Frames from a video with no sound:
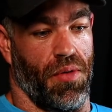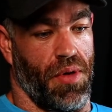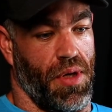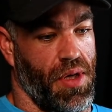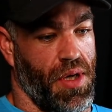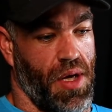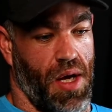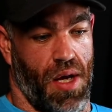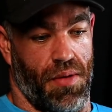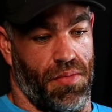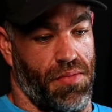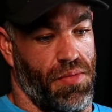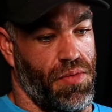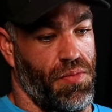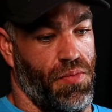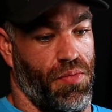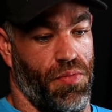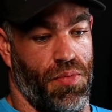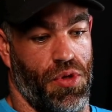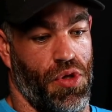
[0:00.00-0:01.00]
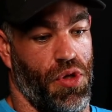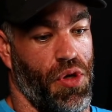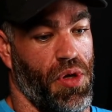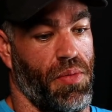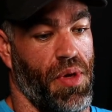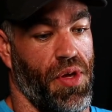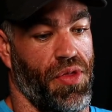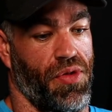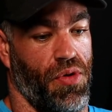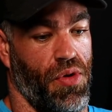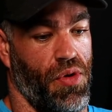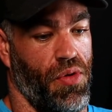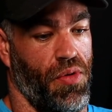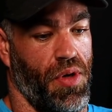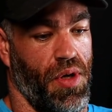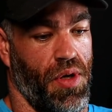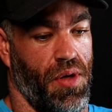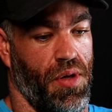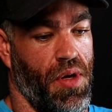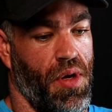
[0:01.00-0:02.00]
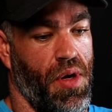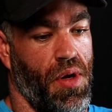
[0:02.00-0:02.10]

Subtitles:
kind of took me through, and